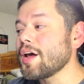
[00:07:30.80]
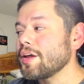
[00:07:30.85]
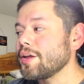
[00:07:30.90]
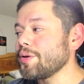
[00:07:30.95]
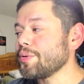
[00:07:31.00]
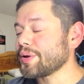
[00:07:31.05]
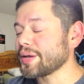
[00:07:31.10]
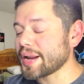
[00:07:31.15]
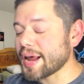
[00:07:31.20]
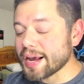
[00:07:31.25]

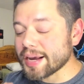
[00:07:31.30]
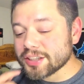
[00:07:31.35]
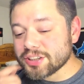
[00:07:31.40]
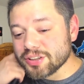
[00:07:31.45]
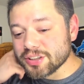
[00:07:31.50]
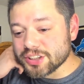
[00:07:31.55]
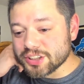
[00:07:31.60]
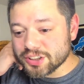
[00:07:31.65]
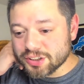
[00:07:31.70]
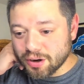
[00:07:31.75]
you can
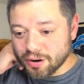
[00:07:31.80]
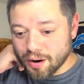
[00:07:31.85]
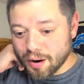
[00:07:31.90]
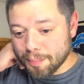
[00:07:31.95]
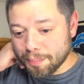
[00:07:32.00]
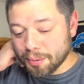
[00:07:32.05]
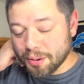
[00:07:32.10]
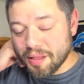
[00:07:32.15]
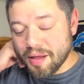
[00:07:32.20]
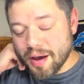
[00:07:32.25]
actually start
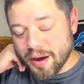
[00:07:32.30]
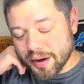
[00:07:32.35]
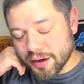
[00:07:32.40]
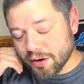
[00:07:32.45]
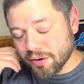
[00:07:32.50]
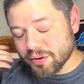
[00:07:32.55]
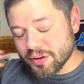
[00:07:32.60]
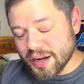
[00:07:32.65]
applying your